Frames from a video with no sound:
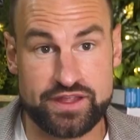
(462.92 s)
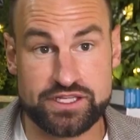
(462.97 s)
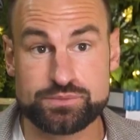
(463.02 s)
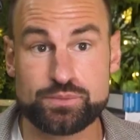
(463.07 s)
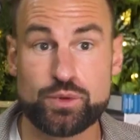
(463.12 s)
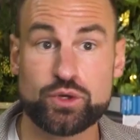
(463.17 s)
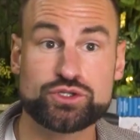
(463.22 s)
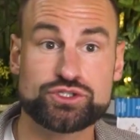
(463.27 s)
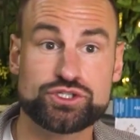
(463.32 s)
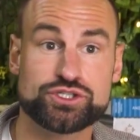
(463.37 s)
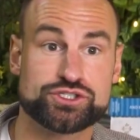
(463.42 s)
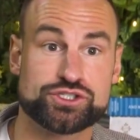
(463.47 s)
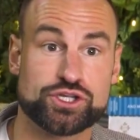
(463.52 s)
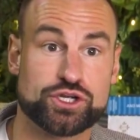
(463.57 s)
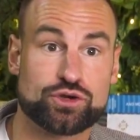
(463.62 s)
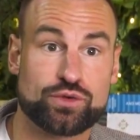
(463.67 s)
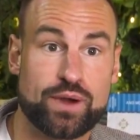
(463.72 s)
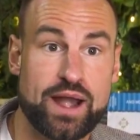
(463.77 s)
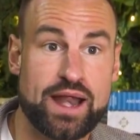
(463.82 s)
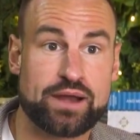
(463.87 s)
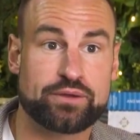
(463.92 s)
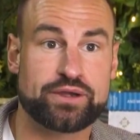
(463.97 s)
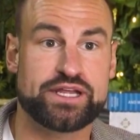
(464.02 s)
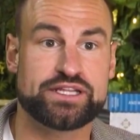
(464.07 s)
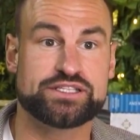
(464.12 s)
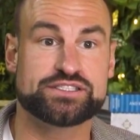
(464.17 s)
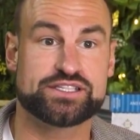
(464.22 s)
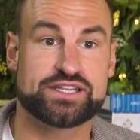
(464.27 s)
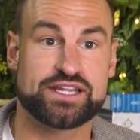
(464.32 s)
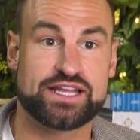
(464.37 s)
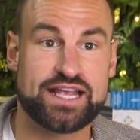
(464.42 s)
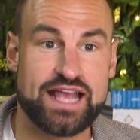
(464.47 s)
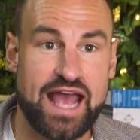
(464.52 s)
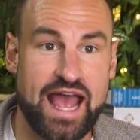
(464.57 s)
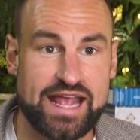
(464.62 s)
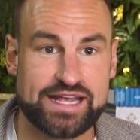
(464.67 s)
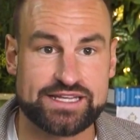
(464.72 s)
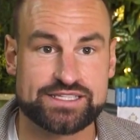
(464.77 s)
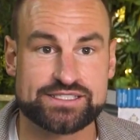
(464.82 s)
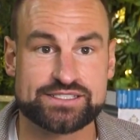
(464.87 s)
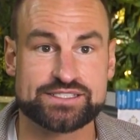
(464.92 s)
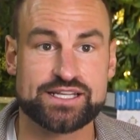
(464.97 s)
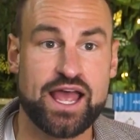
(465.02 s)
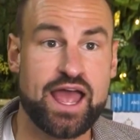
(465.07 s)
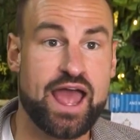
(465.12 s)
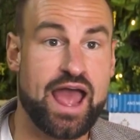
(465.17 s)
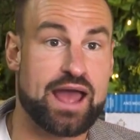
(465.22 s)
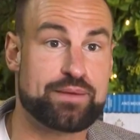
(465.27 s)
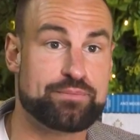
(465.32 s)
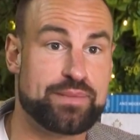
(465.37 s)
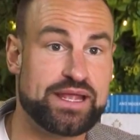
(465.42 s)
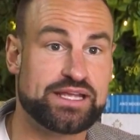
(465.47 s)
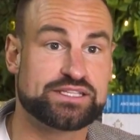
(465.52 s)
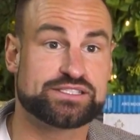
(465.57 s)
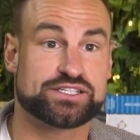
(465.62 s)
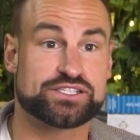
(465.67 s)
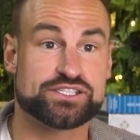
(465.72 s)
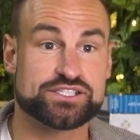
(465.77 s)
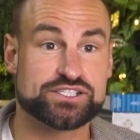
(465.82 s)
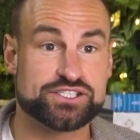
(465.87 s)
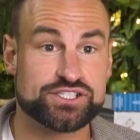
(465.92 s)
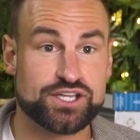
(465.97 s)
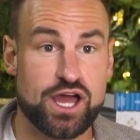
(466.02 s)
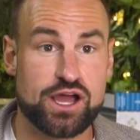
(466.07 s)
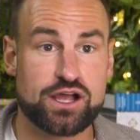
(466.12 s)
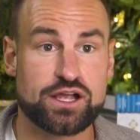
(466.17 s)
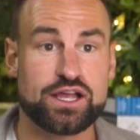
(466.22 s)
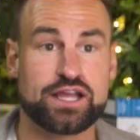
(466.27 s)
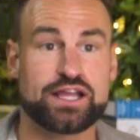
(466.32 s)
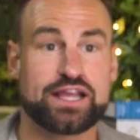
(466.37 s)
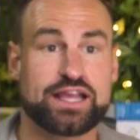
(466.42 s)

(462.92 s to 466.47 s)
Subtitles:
This pushes the crown into the case and makes a snug